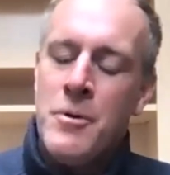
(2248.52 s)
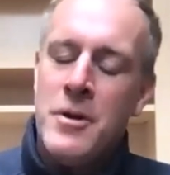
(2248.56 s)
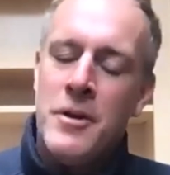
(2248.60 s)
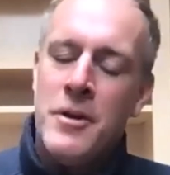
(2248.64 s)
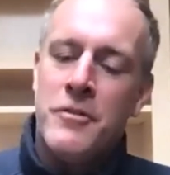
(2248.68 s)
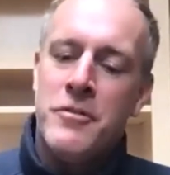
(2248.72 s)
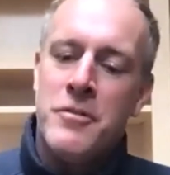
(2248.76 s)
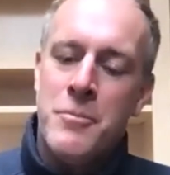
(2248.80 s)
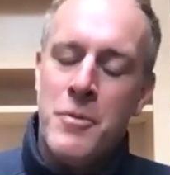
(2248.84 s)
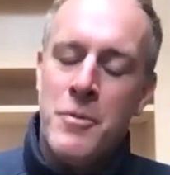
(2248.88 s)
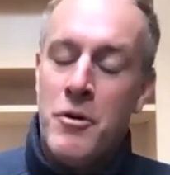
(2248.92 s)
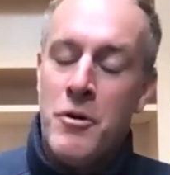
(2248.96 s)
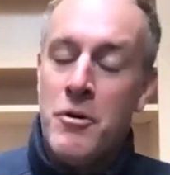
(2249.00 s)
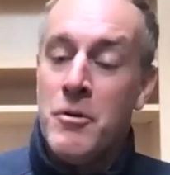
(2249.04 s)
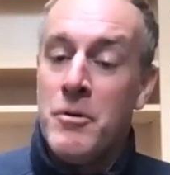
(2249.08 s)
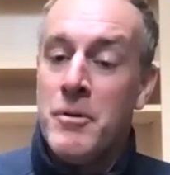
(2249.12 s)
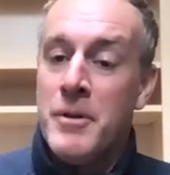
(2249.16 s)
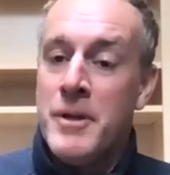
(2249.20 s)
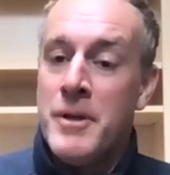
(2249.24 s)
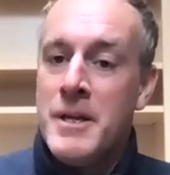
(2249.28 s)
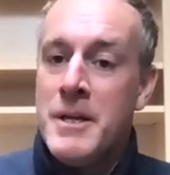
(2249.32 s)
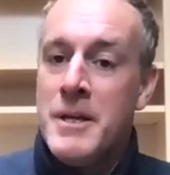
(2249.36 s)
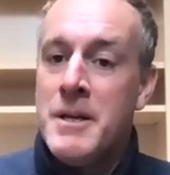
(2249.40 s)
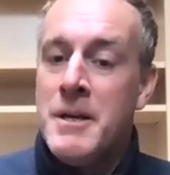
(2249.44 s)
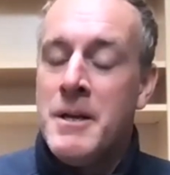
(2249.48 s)
we did some
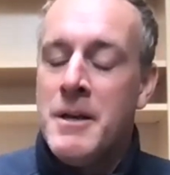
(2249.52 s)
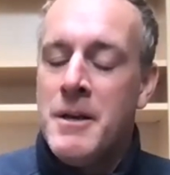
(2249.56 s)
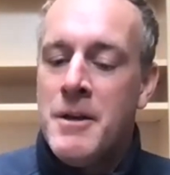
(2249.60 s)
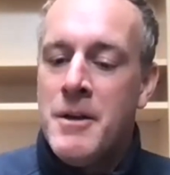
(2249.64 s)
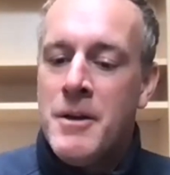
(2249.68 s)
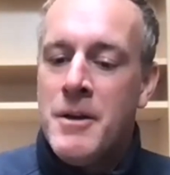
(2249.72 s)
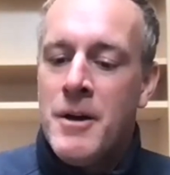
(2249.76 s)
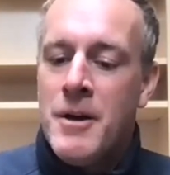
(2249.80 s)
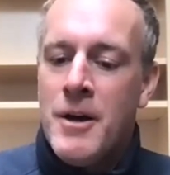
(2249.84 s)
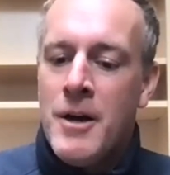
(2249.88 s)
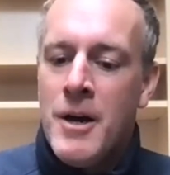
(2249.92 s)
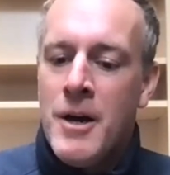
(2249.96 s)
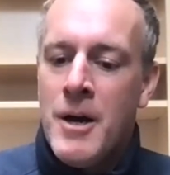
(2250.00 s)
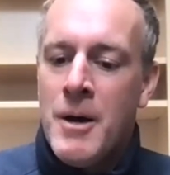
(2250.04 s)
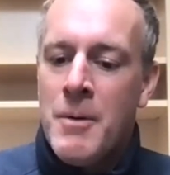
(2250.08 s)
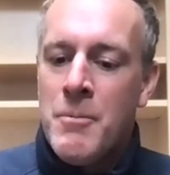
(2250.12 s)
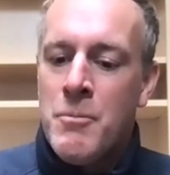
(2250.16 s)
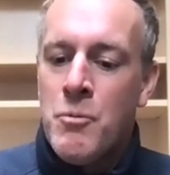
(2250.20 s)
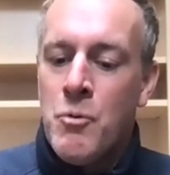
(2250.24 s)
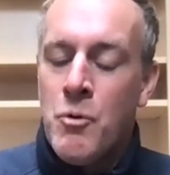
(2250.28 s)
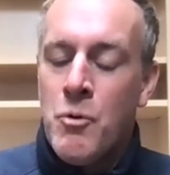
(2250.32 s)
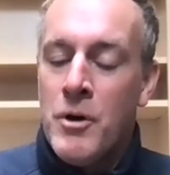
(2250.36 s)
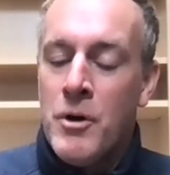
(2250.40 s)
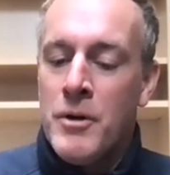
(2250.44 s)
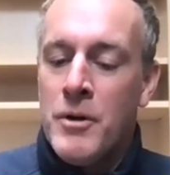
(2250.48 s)
early
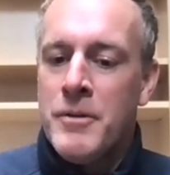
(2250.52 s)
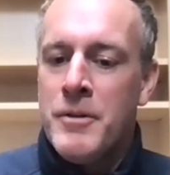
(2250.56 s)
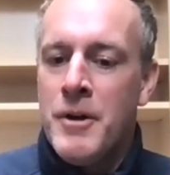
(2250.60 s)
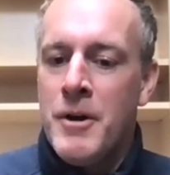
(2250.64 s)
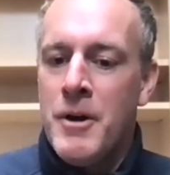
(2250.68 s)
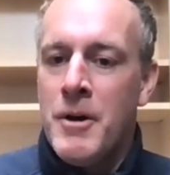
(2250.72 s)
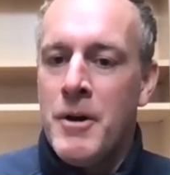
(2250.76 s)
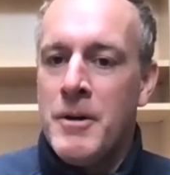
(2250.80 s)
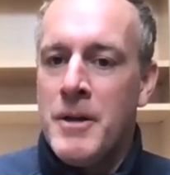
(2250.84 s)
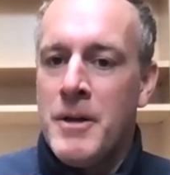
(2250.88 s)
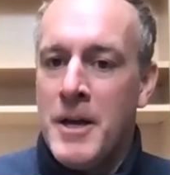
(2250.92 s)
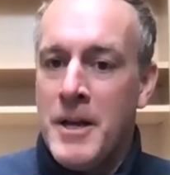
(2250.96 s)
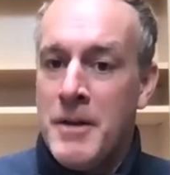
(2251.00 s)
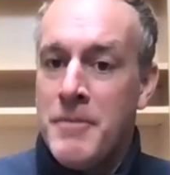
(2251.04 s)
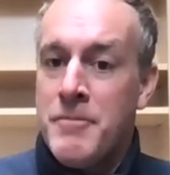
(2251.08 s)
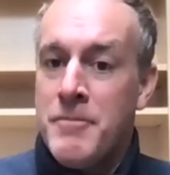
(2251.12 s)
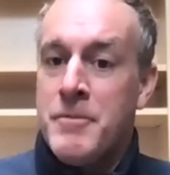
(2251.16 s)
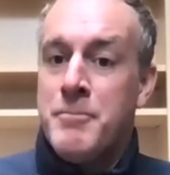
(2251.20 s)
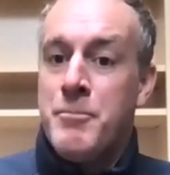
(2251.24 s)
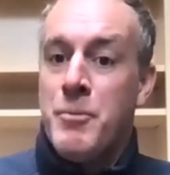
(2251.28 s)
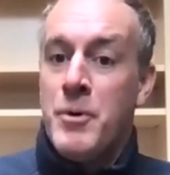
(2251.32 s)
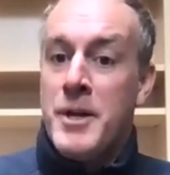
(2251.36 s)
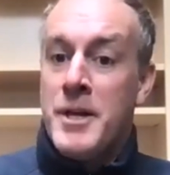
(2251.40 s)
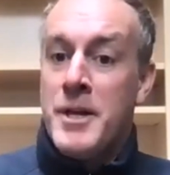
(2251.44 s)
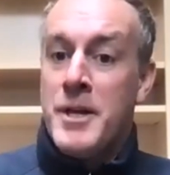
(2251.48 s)
work there, kind
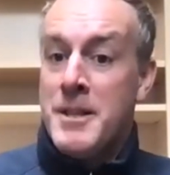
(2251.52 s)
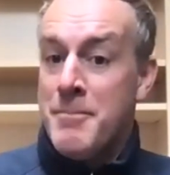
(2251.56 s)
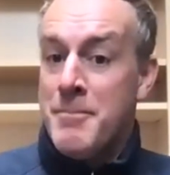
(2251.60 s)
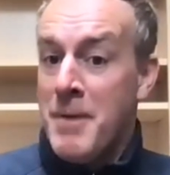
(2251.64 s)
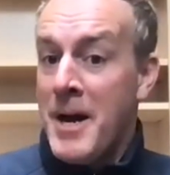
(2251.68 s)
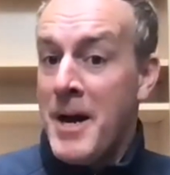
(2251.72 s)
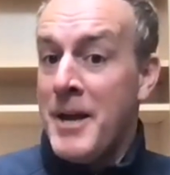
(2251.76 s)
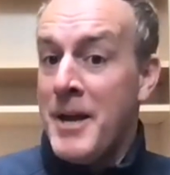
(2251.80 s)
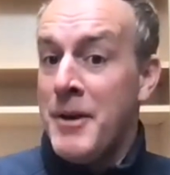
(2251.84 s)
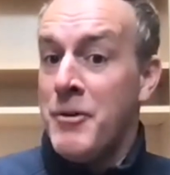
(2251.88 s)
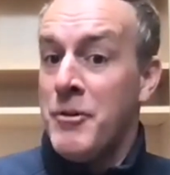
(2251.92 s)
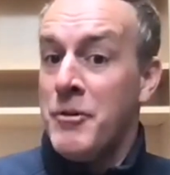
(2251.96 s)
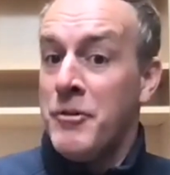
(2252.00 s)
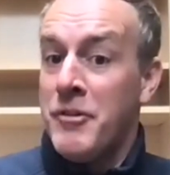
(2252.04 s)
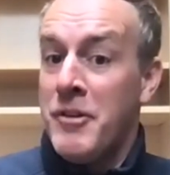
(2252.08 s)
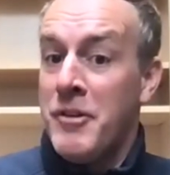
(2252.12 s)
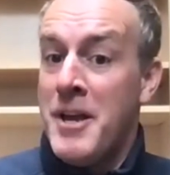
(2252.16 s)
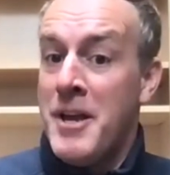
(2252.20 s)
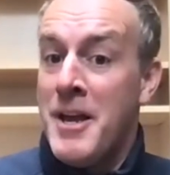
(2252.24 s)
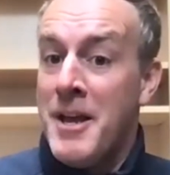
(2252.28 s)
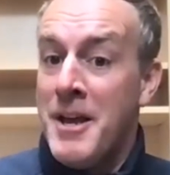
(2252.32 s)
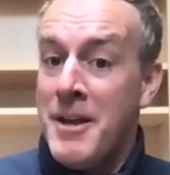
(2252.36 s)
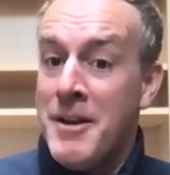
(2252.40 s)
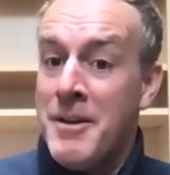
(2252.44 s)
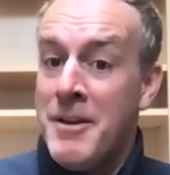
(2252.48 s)
of bringing the miners
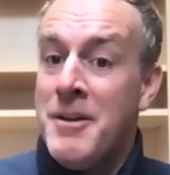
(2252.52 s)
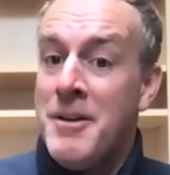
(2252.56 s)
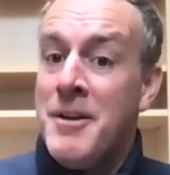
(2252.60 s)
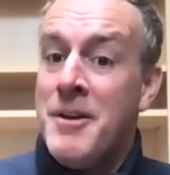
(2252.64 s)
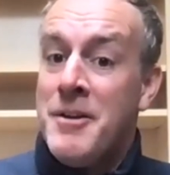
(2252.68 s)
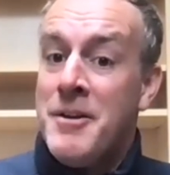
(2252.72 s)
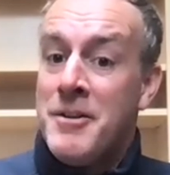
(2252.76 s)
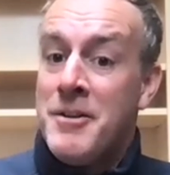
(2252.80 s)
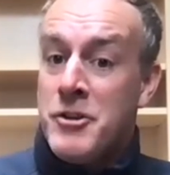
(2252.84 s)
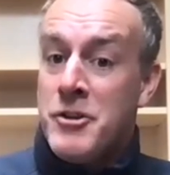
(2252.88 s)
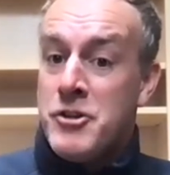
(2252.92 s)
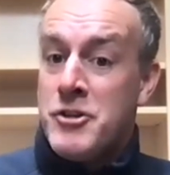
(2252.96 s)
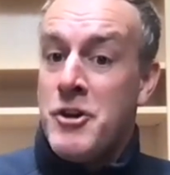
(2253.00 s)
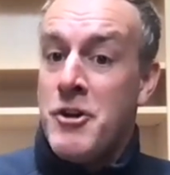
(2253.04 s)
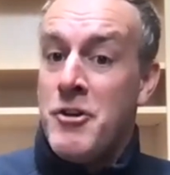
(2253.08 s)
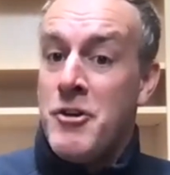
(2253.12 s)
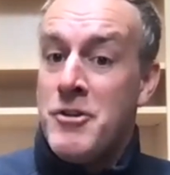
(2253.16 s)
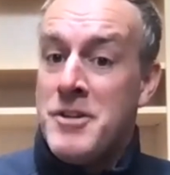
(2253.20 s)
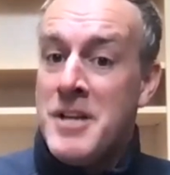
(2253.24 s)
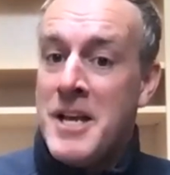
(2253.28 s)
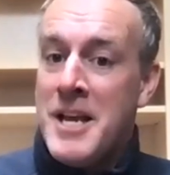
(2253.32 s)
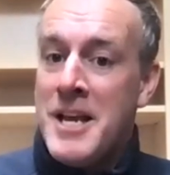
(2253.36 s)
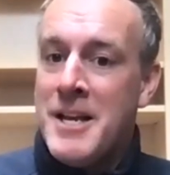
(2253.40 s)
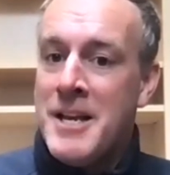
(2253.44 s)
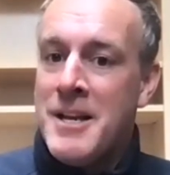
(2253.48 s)
in to
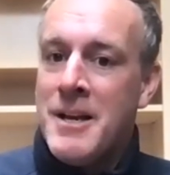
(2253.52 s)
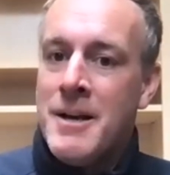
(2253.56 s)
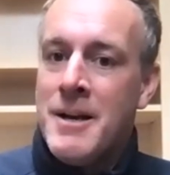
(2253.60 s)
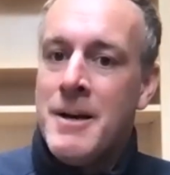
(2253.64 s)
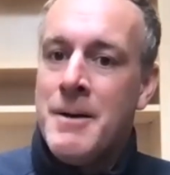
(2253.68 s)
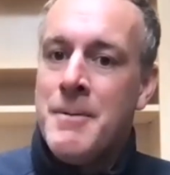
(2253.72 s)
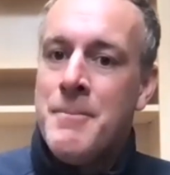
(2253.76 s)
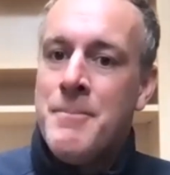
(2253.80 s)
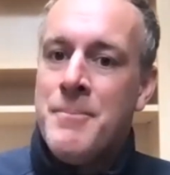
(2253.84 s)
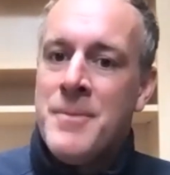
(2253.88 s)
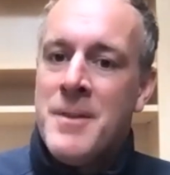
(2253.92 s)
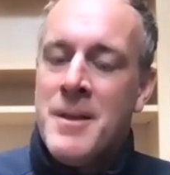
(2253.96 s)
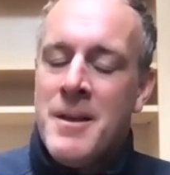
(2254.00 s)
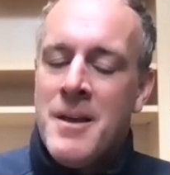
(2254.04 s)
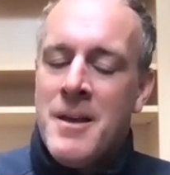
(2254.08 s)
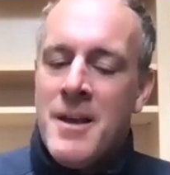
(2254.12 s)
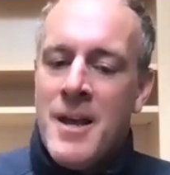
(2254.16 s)
share data.